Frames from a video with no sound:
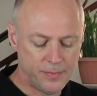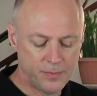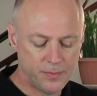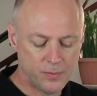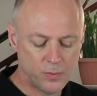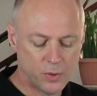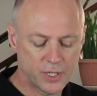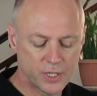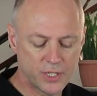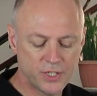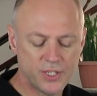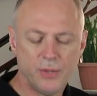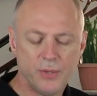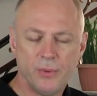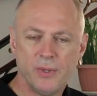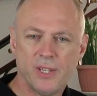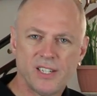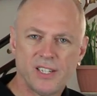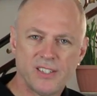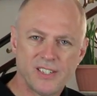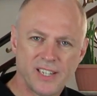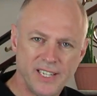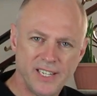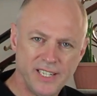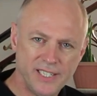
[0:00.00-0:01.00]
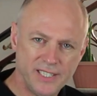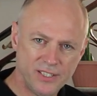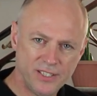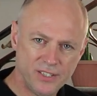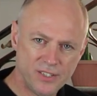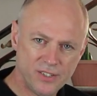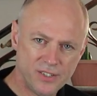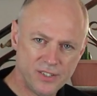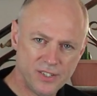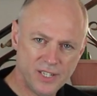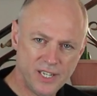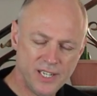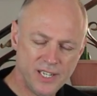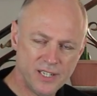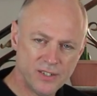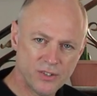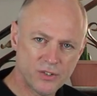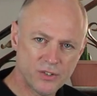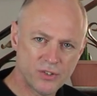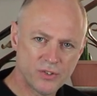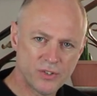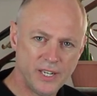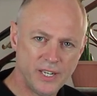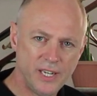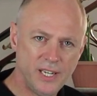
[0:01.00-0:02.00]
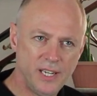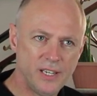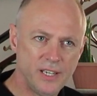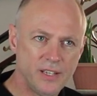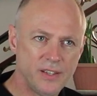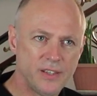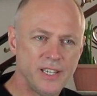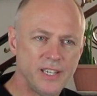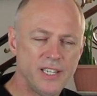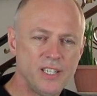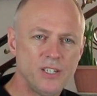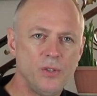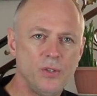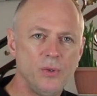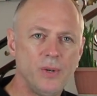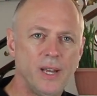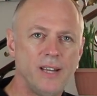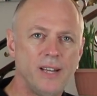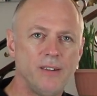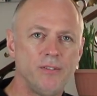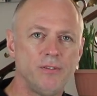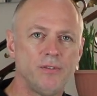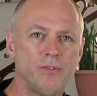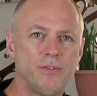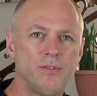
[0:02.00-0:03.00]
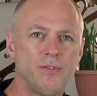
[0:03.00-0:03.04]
What I see with SAHC in Australia, they do have